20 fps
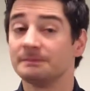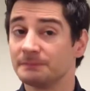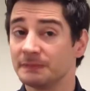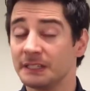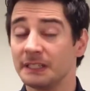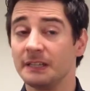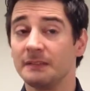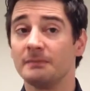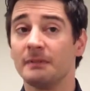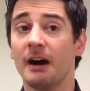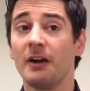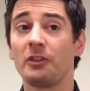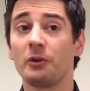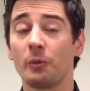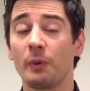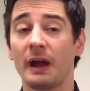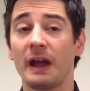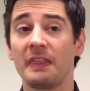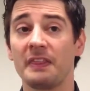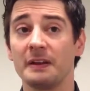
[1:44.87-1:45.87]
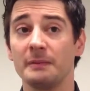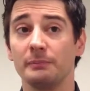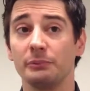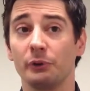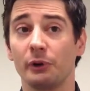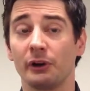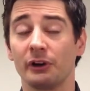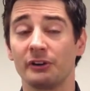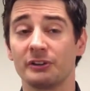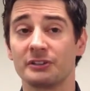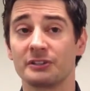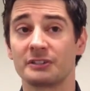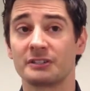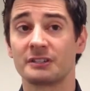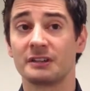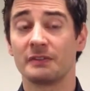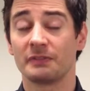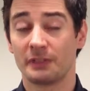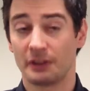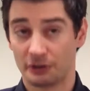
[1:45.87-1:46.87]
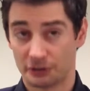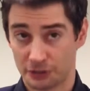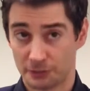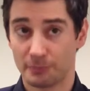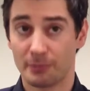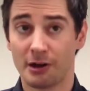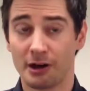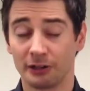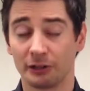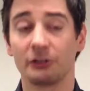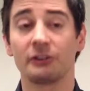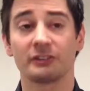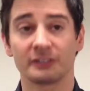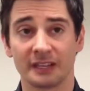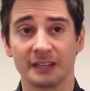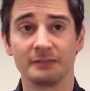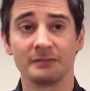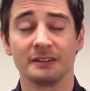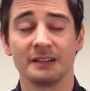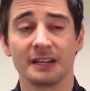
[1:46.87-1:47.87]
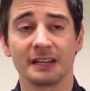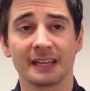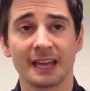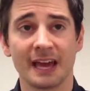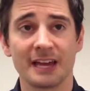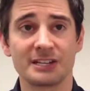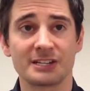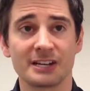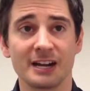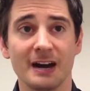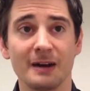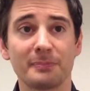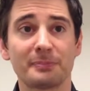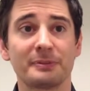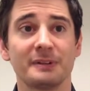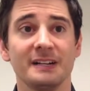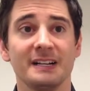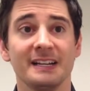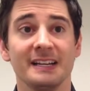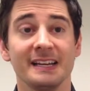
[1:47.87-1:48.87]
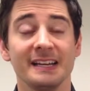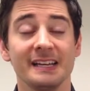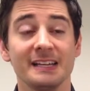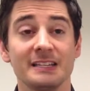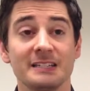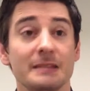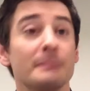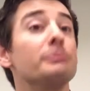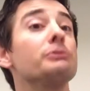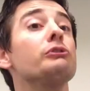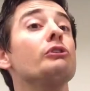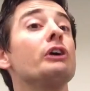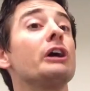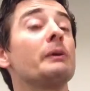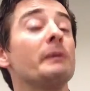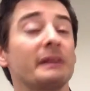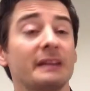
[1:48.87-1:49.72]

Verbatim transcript: The other way that employers that are smaller can catch up is employee